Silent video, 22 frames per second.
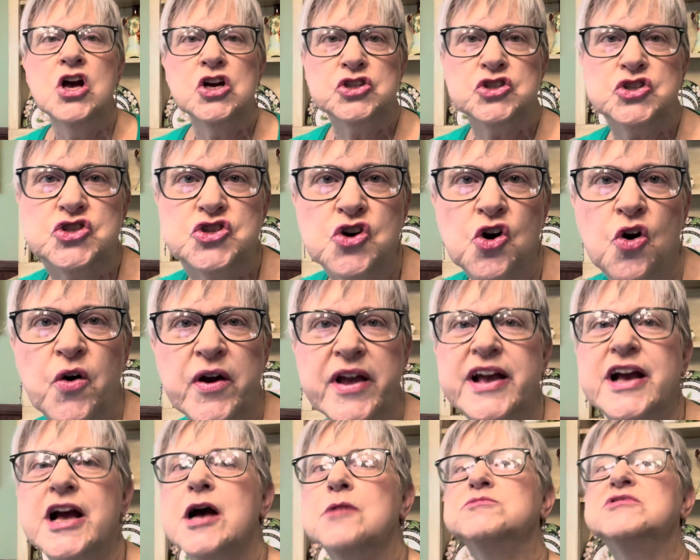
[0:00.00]
Joy
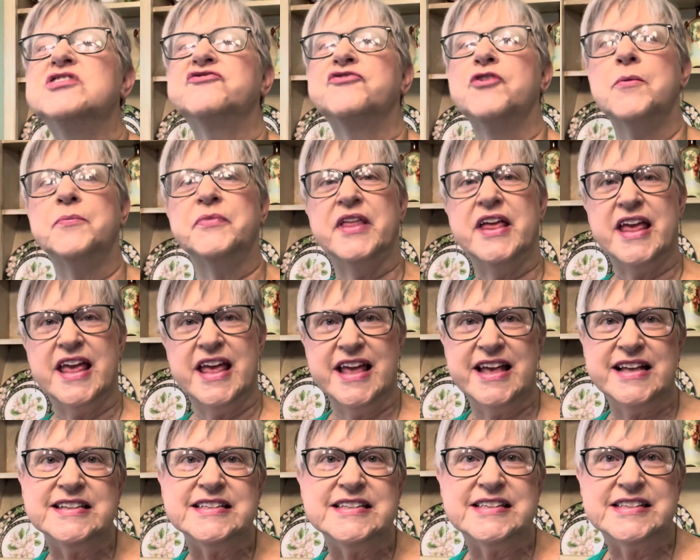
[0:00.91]
comes from the
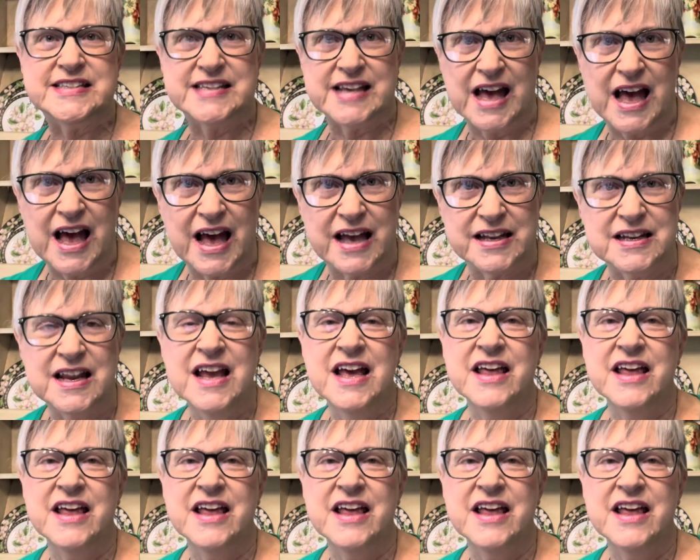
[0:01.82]
inside.